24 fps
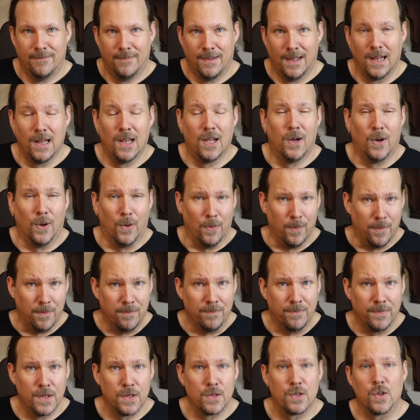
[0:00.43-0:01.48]
Hello,
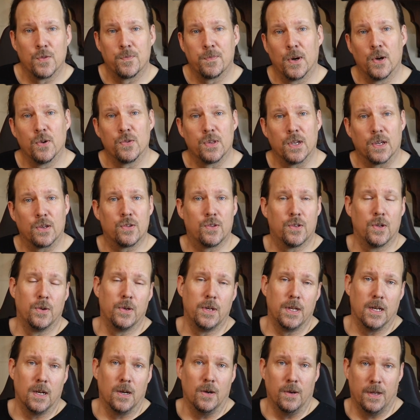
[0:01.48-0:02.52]
this is Pro6
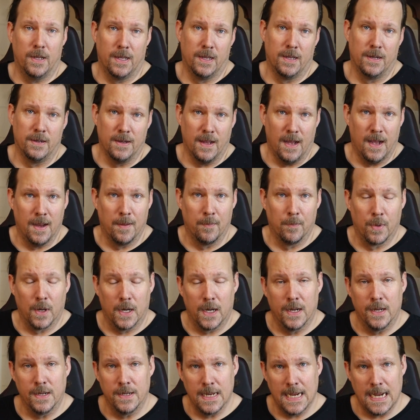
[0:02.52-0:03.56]
Studio, and I'm
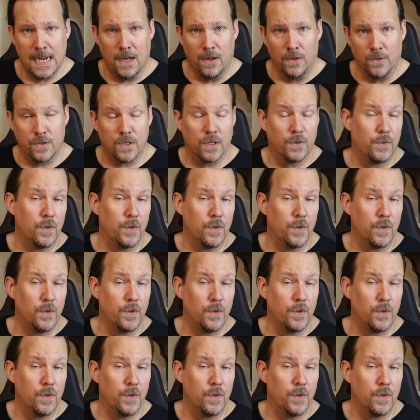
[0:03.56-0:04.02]
Brian Downs.